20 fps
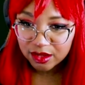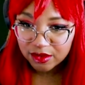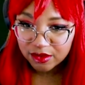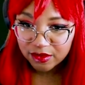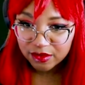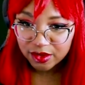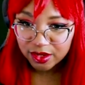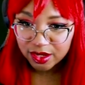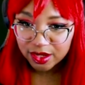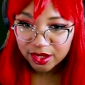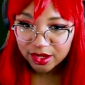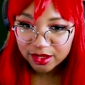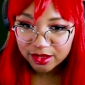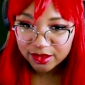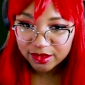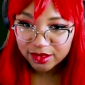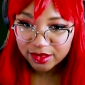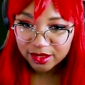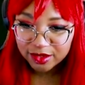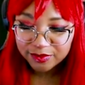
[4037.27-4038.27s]
Okay,
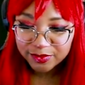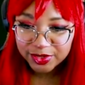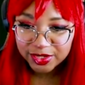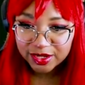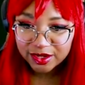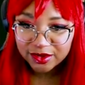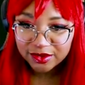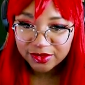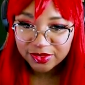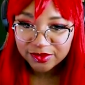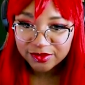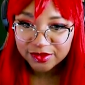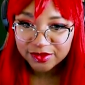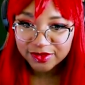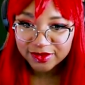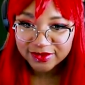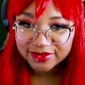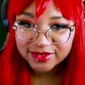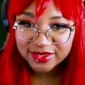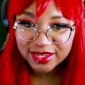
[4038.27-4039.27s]
let me go through
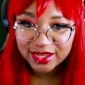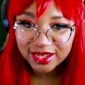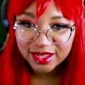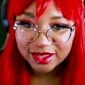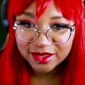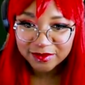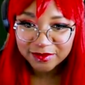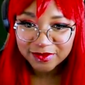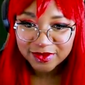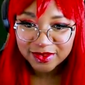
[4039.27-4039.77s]
this time.